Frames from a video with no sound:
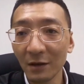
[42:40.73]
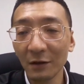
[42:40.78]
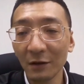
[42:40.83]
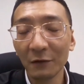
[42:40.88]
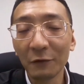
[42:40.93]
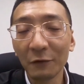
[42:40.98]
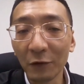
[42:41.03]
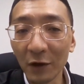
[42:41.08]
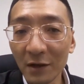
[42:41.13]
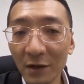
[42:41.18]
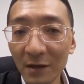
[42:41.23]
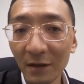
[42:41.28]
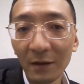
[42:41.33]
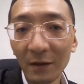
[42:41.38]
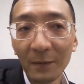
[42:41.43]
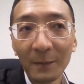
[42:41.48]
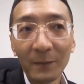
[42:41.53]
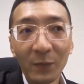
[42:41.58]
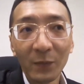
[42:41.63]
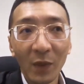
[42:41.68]
First,
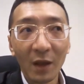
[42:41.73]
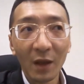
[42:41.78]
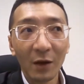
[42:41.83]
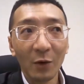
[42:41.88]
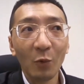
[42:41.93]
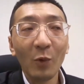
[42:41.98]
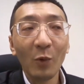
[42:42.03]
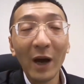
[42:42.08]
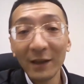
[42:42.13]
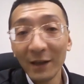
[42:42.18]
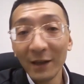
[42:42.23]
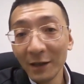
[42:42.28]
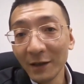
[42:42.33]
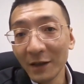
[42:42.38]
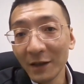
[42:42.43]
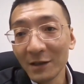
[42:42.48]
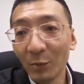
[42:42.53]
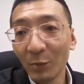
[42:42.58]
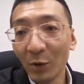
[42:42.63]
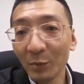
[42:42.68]
why that
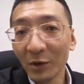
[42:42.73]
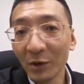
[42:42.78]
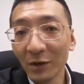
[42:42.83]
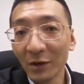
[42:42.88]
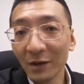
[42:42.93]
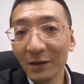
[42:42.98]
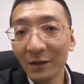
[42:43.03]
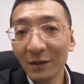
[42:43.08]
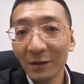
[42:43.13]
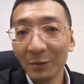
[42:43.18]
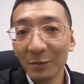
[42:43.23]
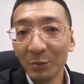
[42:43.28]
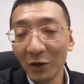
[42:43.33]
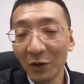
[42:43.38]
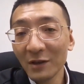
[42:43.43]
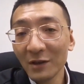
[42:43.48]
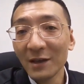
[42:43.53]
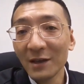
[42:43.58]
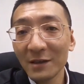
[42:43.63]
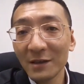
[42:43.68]
is popular?
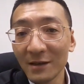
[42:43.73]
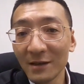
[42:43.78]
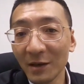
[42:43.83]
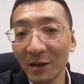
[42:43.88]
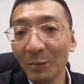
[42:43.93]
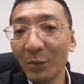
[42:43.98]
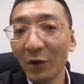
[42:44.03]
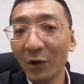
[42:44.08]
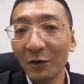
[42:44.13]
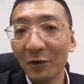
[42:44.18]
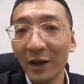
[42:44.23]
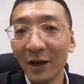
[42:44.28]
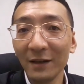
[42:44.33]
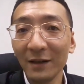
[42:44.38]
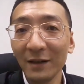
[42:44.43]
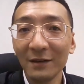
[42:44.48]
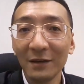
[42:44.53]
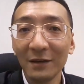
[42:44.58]
Because it's simple, right?